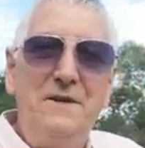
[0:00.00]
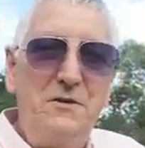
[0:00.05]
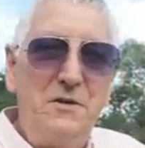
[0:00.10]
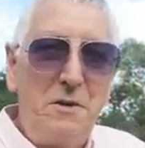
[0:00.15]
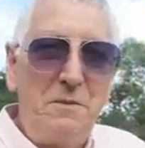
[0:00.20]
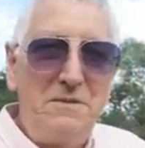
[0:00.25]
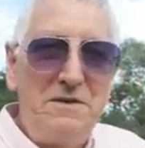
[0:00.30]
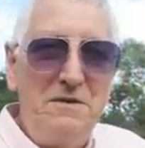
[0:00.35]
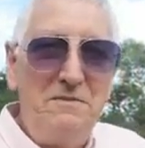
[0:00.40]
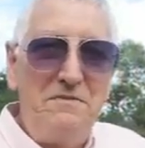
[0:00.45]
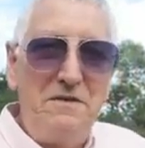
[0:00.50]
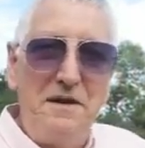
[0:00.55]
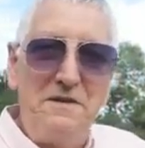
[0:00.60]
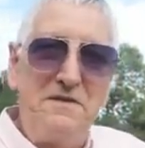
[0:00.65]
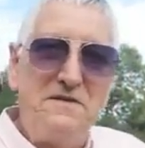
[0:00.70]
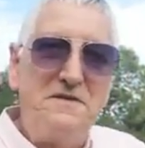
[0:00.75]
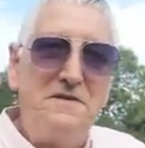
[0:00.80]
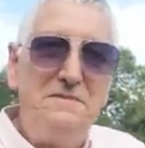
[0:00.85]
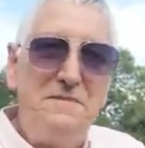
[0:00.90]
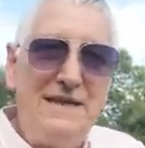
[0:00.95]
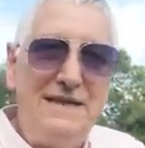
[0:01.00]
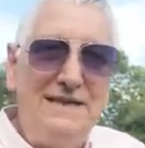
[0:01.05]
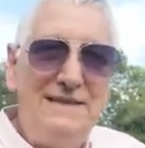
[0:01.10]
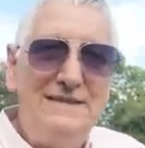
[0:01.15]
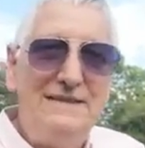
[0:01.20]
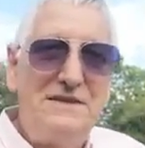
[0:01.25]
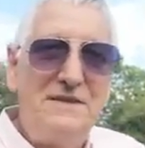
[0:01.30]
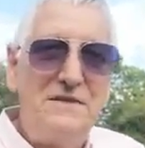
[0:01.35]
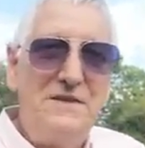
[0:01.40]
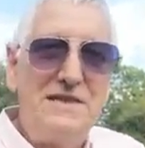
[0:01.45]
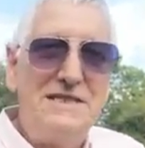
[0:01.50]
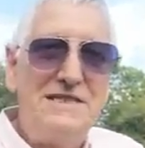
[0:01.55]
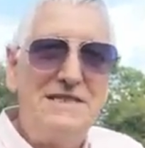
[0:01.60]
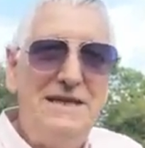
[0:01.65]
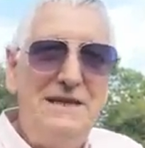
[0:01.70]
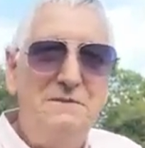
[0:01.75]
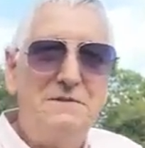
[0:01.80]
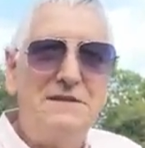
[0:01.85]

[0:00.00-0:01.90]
adopted brother to me, Chris.